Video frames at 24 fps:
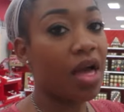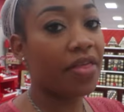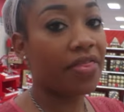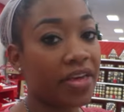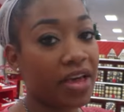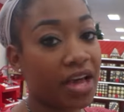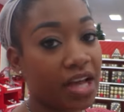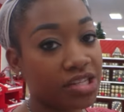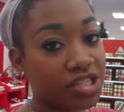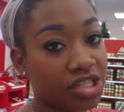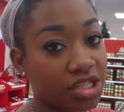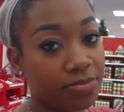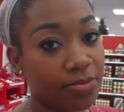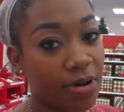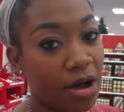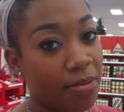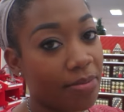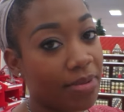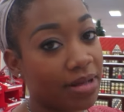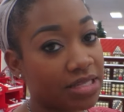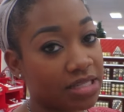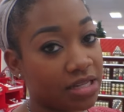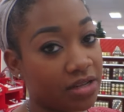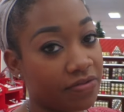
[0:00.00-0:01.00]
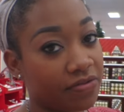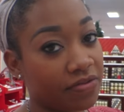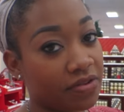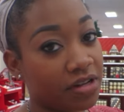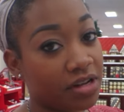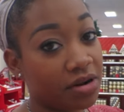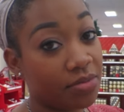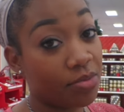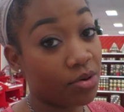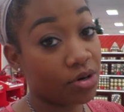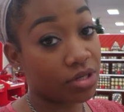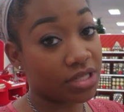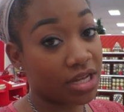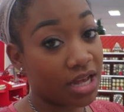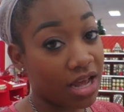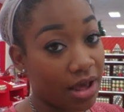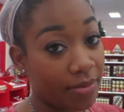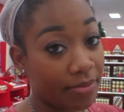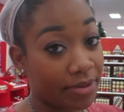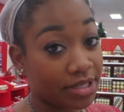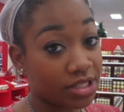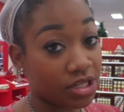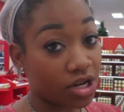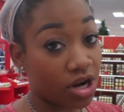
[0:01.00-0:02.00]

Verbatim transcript: think I just bought myself a little more time in